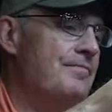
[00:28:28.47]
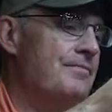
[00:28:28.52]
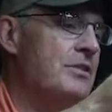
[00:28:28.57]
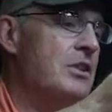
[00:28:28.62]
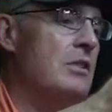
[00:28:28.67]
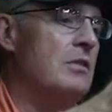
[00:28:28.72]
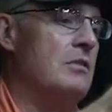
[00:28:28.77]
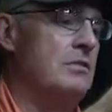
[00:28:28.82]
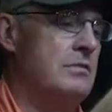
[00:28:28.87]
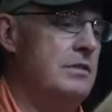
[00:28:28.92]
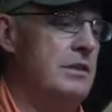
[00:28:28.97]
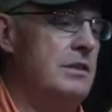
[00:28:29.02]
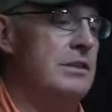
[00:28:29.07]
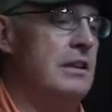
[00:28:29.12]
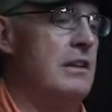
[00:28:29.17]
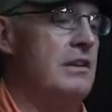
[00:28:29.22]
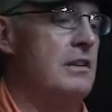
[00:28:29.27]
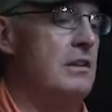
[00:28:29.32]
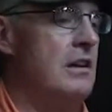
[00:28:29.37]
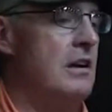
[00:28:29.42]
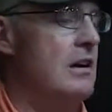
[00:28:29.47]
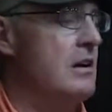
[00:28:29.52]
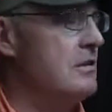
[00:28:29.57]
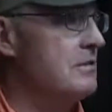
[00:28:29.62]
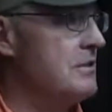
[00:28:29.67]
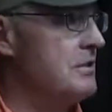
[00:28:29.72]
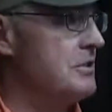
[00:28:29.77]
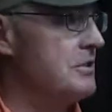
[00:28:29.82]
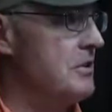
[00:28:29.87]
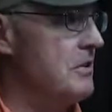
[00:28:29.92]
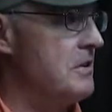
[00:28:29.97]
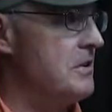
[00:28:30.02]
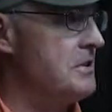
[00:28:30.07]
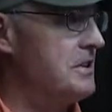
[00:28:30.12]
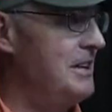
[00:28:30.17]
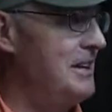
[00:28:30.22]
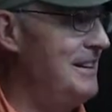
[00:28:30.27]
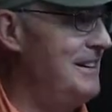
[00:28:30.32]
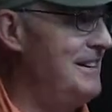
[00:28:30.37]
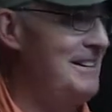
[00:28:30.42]
So, do you see the longs and
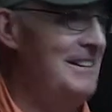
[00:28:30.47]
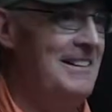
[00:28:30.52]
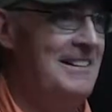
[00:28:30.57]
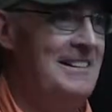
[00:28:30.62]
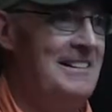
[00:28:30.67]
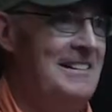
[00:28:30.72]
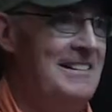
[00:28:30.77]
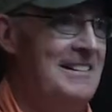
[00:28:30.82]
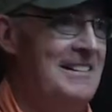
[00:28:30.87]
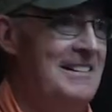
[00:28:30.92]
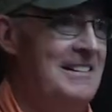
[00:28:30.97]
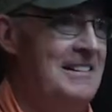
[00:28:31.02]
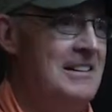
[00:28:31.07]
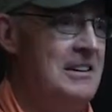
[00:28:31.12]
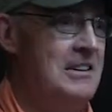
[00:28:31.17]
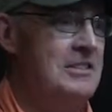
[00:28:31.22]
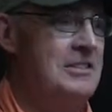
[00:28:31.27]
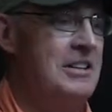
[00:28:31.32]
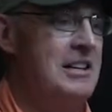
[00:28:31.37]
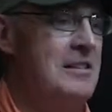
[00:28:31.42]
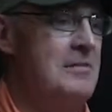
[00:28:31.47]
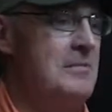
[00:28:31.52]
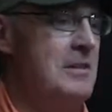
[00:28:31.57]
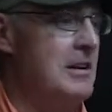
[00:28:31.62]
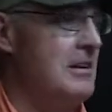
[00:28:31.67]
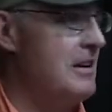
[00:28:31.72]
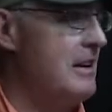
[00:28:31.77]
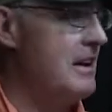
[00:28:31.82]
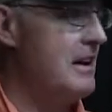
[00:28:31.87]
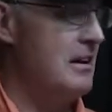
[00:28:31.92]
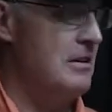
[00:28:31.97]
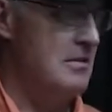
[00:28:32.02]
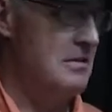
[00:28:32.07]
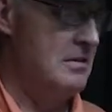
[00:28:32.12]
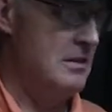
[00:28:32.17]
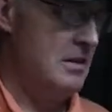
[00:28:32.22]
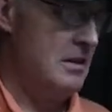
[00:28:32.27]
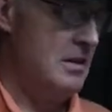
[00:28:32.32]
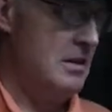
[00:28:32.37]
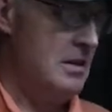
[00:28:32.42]
shorts? You can see them there now.
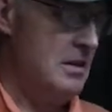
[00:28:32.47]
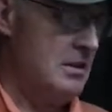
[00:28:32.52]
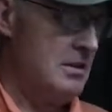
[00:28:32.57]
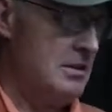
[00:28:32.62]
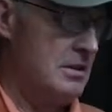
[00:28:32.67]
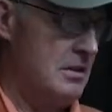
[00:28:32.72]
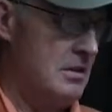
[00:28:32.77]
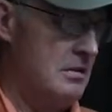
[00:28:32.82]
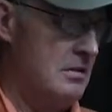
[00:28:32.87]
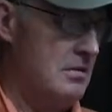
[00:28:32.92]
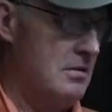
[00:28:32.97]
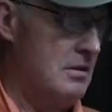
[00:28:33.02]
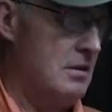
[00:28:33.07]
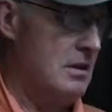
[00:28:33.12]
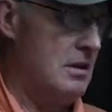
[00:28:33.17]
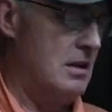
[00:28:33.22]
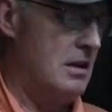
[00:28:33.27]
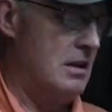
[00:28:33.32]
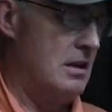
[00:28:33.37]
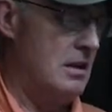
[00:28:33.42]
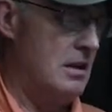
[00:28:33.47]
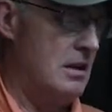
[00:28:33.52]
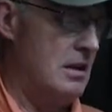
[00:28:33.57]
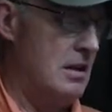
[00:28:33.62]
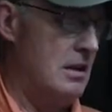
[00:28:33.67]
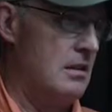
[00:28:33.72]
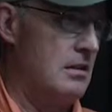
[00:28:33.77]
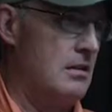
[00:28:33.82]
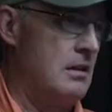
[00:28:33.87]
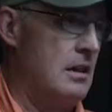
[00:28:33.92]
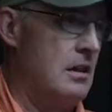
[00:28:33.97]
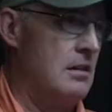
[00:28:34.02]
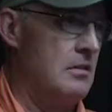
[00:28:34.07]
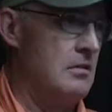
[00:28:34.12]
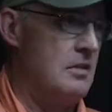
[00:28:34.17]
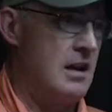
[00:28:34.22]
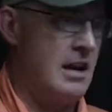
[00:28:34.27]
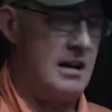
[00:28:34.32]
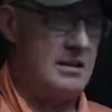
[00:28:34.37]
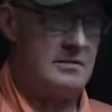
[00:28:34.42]
So, I'll
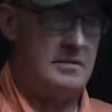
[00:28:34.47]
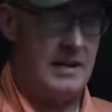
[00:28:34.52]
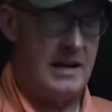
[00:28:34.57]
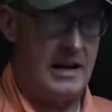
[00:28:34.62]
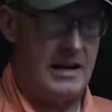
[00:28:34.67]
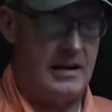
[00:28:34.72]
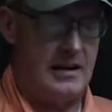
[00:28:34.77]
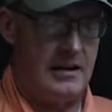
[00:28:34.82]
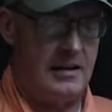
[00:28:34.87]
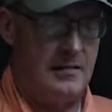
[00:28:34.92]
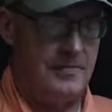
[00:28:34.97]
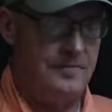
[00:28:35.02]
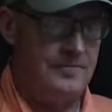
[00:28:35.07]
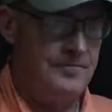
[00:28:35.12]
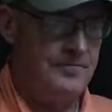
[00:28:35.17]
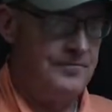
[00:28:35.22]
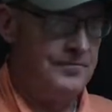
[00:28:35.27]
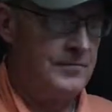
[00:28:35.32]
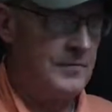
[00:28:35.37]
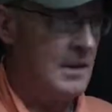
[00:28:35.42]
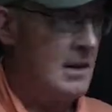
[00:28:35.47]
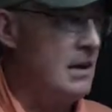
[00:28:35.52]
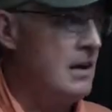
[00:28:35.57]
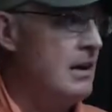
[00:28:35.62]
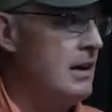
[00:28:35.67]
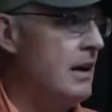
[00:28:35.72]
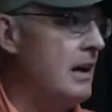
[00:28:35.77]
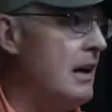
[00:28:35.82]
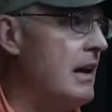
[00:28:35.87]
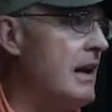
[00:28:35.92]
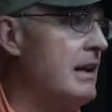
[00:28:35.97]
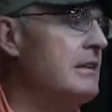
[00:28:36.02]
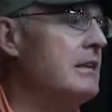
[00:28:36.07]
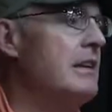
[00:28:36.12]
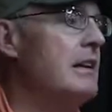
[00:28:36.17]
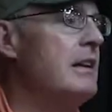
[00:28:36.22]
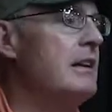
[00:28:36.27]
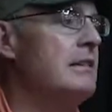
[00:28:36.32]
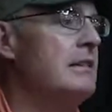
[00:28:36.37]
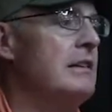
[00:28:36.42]
grasp that, and I like to
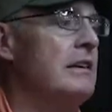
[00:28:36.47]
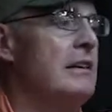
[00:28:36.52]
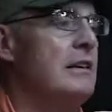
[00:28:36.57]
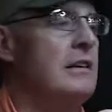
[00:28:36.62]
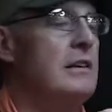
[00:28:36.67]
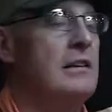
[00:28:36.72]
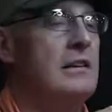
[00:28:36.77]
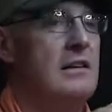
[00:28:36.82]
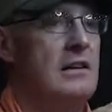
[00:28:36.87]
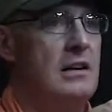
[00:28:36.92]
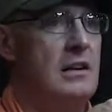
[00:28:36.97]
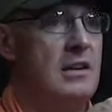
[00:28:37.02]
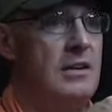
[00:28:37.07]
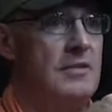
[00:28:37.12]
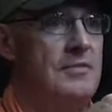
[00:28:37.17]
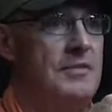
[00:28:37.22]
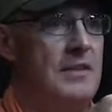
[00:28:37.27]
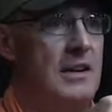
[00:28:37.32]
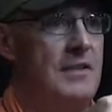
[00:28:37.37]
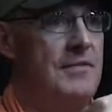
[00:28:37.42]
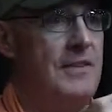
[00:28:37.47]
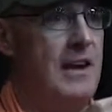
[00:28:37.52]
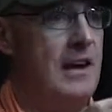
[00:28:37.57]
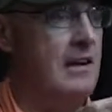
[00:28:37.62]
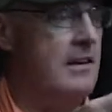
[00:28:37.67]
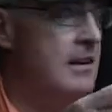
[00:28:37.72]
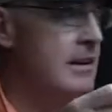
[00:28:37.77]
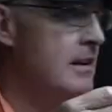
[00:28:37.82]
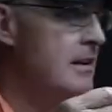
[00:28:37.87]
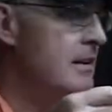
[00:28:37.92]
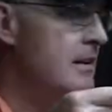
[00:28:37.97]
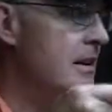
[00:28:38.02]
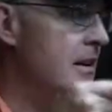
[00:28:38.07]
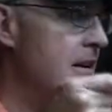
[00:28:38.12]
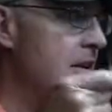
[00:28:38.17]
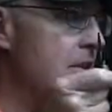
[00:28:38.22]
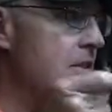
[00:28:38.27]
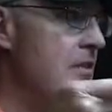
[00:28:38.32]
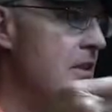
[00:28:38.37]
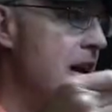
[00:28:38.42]
get all the fluff out. Now,
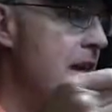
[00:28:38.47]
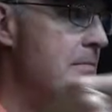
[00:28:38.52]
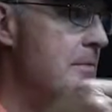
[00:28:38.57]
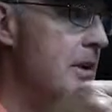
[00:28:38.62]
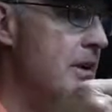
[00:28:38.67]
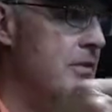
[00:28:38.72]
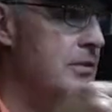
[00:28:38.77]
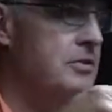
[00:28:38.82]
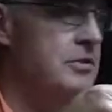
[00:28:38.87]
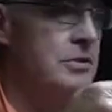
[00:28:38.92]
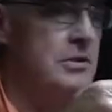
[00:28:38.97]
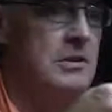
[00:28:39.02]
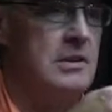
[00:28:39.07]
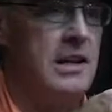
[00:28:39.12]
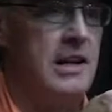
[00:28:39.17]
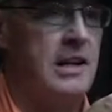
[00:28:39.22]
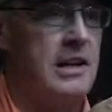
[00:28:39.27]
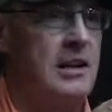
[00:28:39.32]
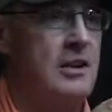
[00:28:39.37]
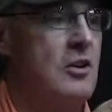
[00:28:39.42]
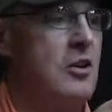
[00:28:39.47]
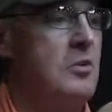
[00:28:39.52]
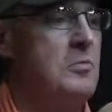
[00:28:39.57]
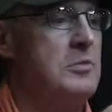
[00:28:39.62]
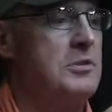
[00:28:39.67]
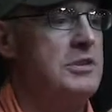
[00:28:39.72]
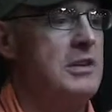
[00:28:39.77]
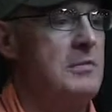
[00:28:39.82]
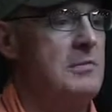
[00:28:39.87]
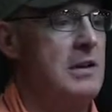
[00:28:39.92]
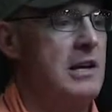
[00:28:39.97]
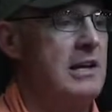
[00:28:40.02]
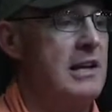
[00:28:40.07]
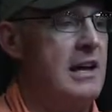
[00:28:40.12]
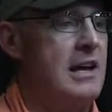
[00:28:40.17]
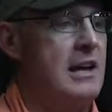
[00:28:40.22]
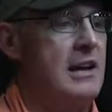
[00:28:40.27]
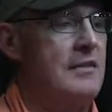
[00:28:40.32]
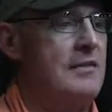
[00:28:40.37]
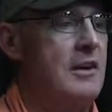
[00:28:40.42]
you can grab another tool like a comb or something like
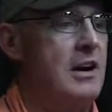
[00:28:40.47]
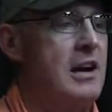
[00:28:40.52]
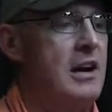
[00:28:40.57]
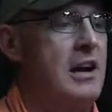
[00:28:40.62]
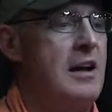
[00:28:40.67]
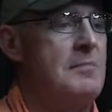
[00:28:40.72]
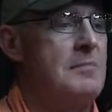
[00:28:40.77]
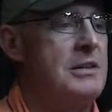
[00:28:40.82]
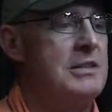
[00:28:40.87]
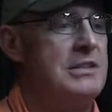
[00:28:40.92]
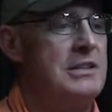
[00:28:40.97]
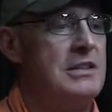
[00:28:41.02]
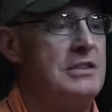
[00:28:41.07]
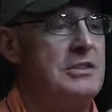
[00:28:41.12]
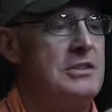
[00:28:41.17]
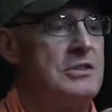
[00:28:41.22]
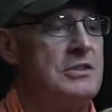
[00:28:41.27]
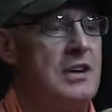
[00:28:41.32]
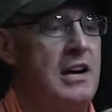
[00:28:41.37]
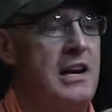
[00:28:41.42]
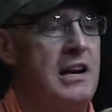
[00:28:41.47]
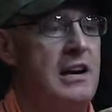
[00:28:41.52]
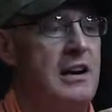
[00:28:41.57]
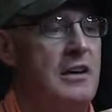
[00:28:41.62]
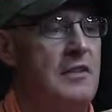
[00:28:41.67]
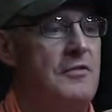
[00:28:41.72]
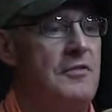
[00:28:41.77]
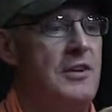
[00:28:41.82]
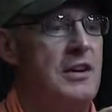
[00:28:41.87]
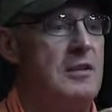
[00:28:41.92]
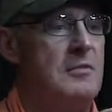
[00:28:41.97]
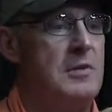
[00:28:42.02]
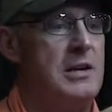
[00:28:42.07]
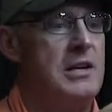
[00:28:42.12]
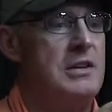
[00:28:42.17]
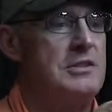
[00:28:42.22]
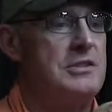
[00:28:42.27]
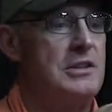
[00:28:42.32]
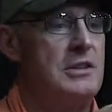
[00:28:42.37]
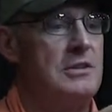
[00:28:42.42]
that. I've already got my scissors right here in front of me,
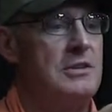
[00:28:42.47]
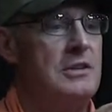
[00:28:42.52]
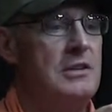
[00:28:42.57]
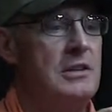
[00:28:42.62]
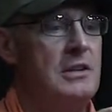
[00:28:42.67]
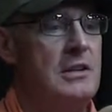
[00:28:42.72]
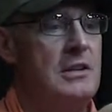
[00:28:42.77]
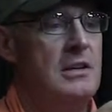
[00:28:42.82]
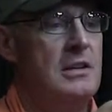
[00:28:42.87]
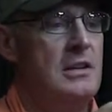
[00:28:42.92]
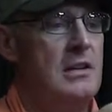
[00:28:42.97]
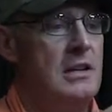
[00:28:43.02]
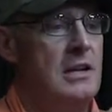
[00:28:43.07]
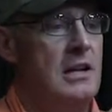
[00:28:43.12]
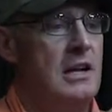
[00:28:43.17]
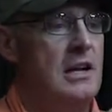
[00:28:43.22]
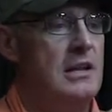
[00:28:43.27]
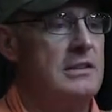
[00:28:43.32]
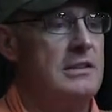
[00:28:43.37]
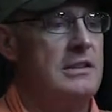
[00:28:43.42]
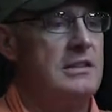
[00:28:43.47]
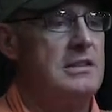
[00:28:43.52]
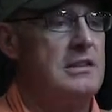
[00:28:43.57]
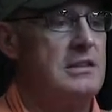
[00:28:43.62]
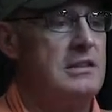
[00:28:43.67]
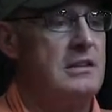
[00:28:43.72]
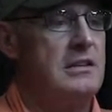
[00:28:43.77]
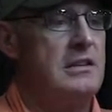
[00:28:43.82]
and so I just